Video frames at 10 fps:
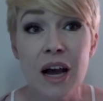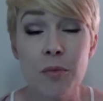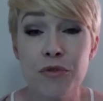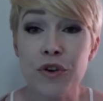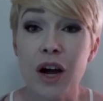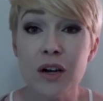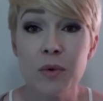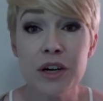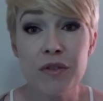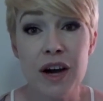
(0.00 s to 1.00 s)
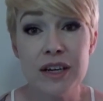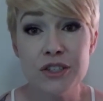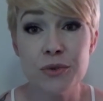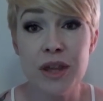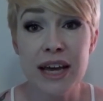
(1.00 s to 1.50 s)
If you're unaware of how to
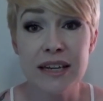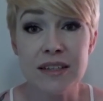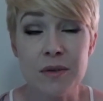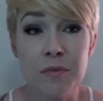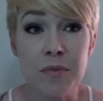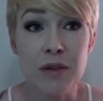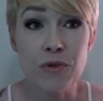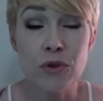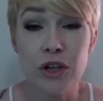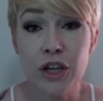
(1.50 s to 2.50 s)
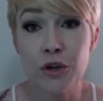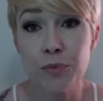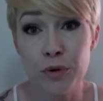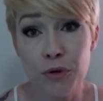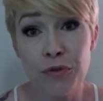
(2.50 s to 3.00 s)
do that, if you look at your
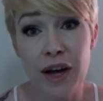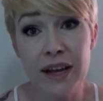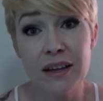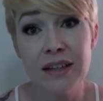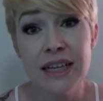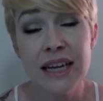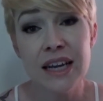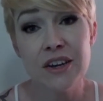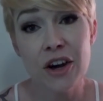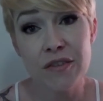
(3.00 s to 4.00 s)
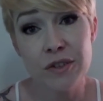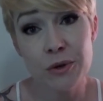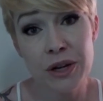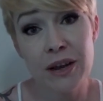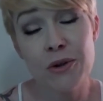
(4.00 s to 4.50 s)
profile in your
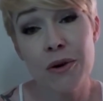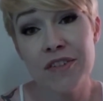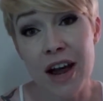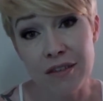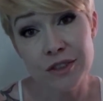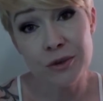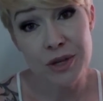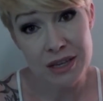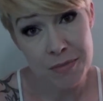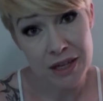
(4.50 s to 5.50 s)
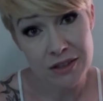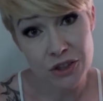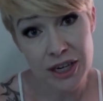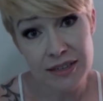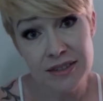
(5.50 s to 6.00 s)
Evernote account, you have an Evernote email
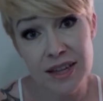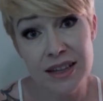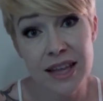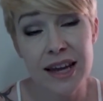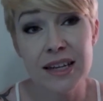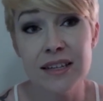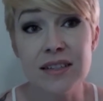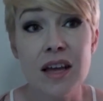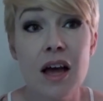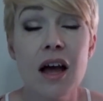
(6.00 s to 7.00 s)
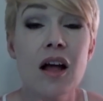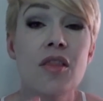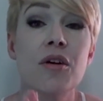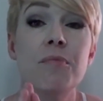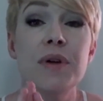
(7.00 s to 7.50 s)
address, and that is
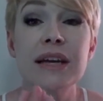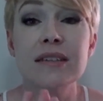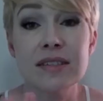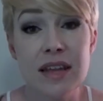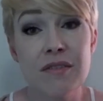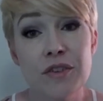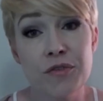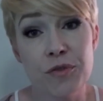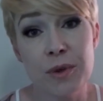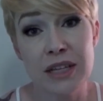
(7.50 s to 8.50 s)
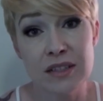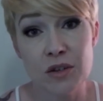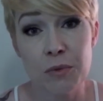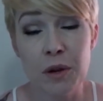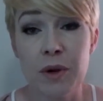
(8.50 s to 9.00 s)
the biggest saver for me in
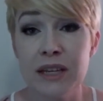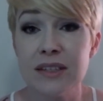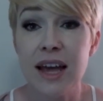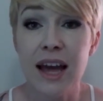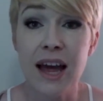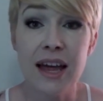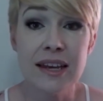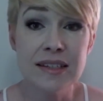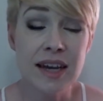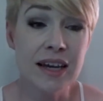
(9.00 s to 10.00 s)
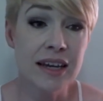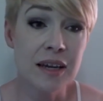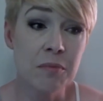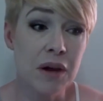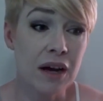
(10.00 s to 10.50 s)
so many ways.
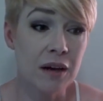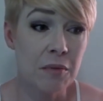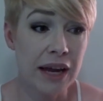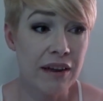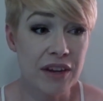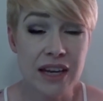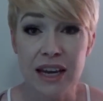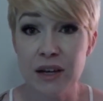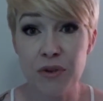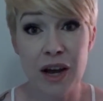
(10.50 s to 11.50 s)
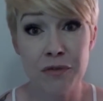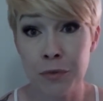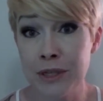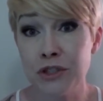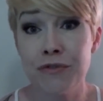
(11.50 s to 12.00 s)
Anytime I have any kind of
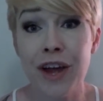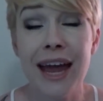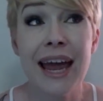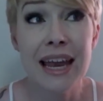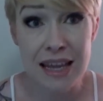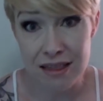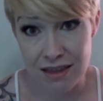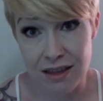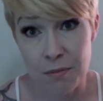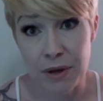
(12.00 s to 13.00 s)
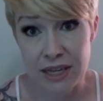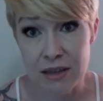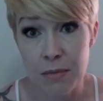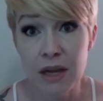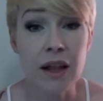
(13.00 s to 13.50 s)
confirmation of anything by
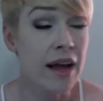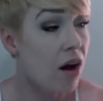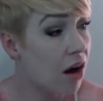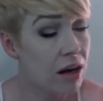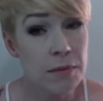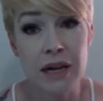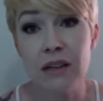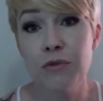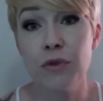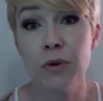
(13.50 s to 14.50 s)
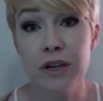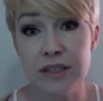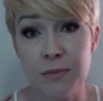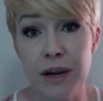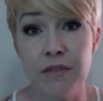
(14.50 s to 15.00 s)
email, I automatically forward
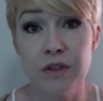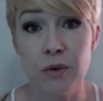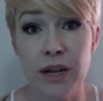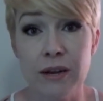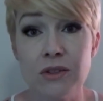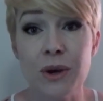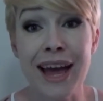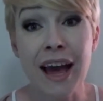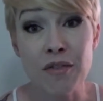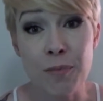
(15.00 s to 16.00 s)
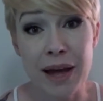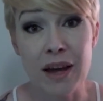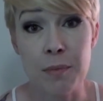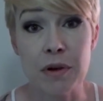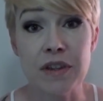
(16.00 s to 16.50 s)
it to my Evernote account, so I have a
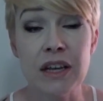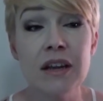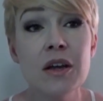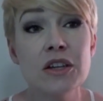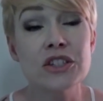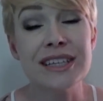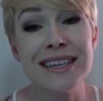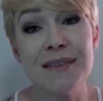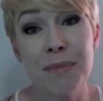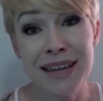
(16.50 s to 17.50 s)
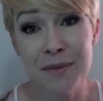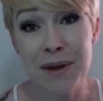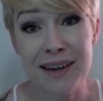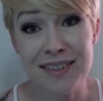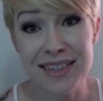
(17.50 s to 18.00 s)
backup of it to keep my
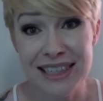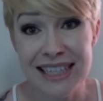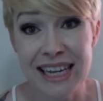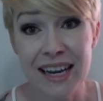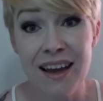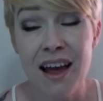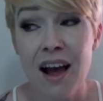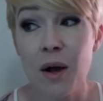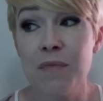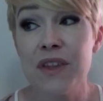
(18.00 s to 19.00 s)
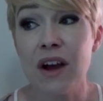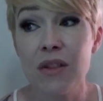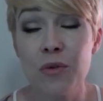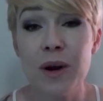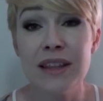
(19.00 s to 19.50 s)
inbox clean. The
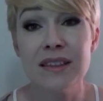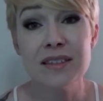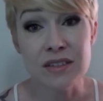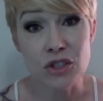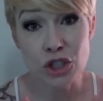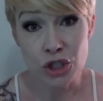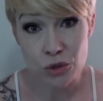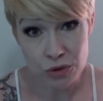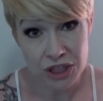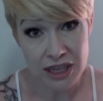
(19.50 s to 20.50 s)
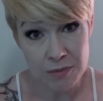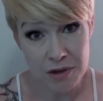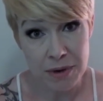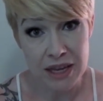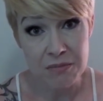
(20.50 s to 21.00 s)
other way that this is huge in
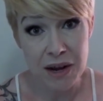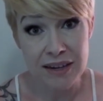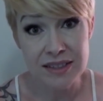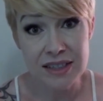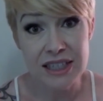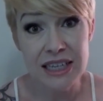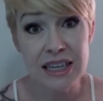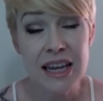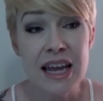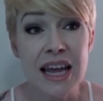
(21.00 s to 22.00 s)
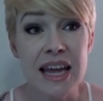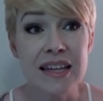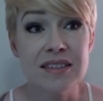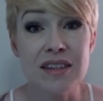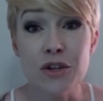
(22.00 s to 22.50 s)
keeping my inbox clean
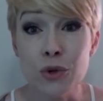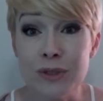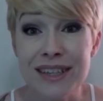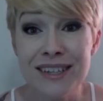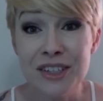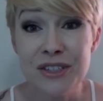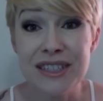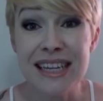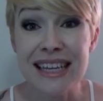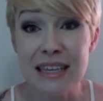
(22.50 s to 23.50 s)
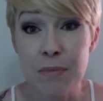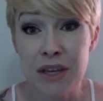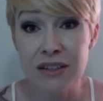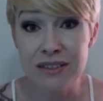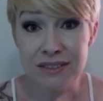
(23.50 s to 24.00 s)
is newsletters, like
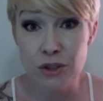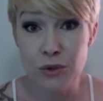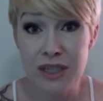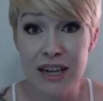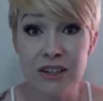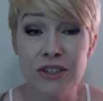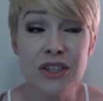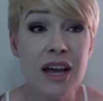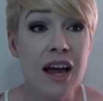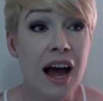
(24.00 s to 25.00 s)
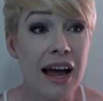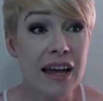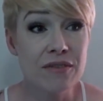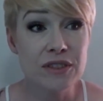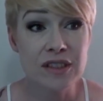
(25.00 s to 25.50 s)
email newsletters. I
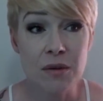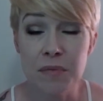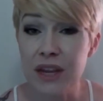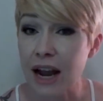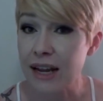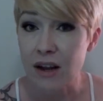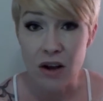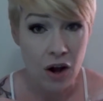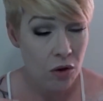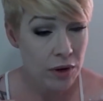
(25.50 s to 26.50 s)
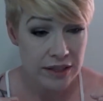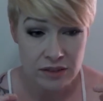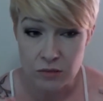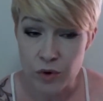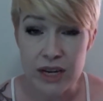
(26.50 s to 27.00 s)
have some that I
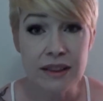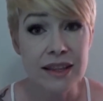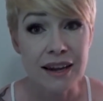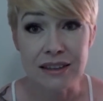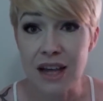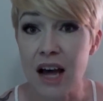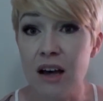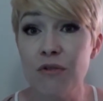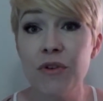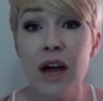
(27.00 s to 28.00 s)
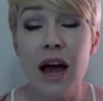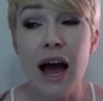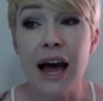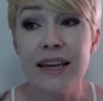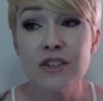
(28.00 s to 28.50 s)
always read that I love.
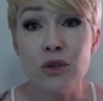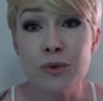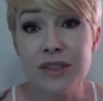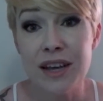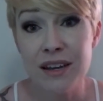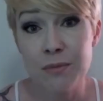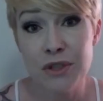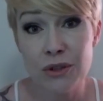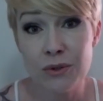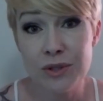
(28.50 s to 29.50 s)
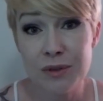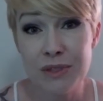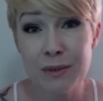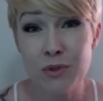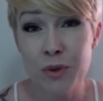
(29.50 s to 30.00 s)
I don't sign up to those
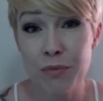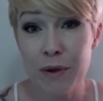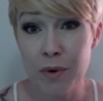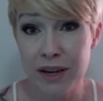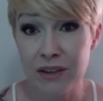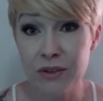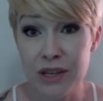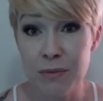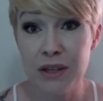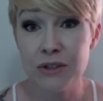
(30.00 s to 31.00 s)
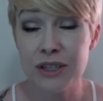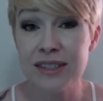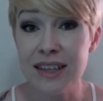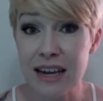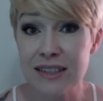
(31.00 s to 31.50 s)
sometimes with my regular email
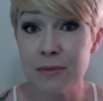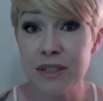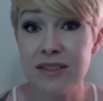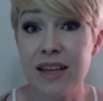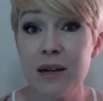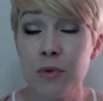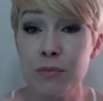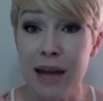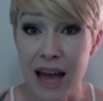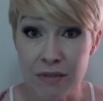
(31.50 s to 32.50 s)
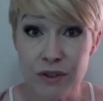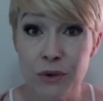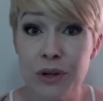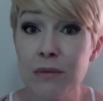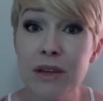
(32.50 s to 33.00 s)
address. A lot of times I sign up with my
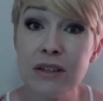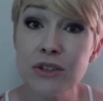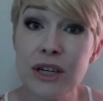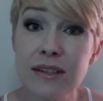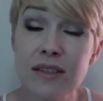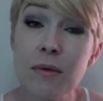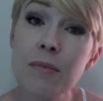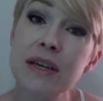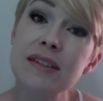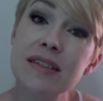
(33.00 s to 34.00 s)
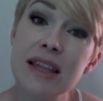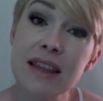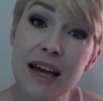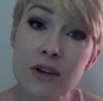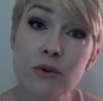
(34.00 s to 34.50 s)
Evernote email address, because then
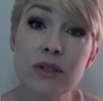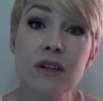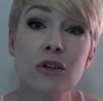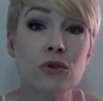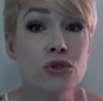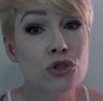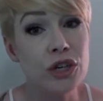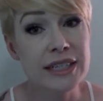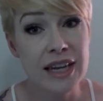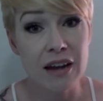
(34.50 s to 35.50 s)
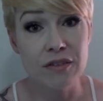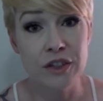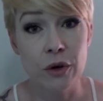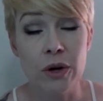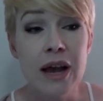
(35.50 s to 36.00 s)
that newsletter goes straight to
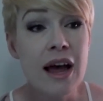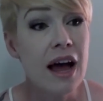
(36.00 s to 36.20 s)
Evernote.